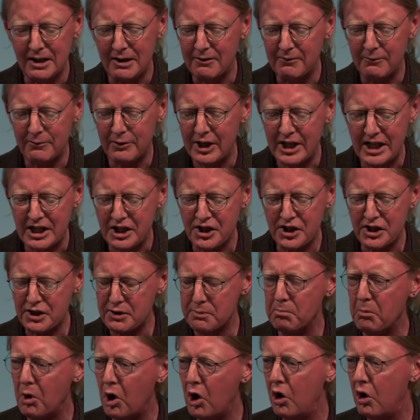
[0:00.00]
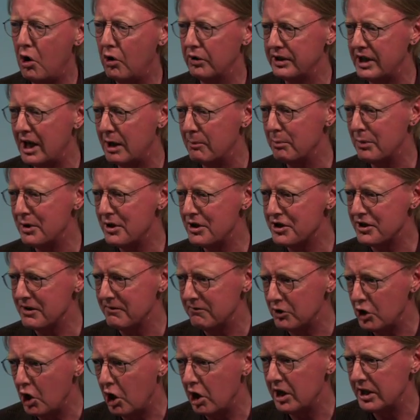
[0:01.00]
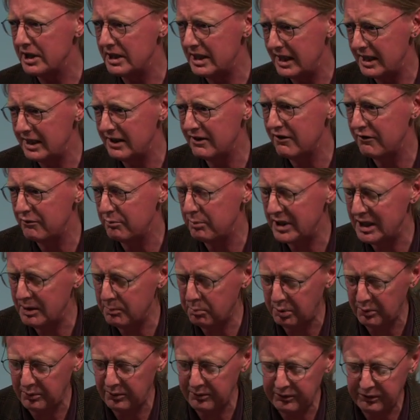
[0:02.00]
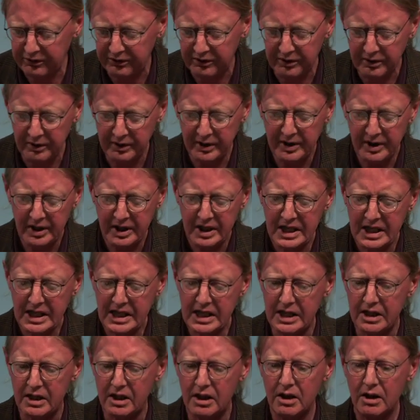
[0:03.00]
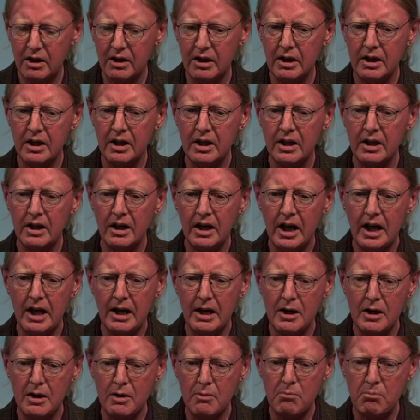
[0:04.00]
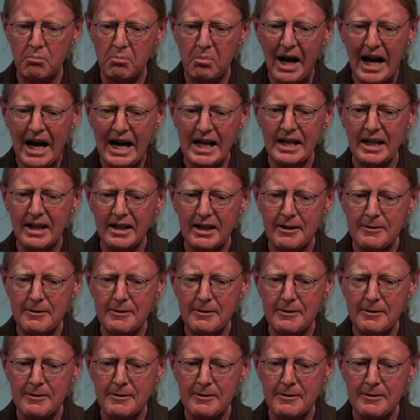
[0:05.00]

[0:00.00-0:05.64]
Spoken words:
very small numbers of non-native peoples here, but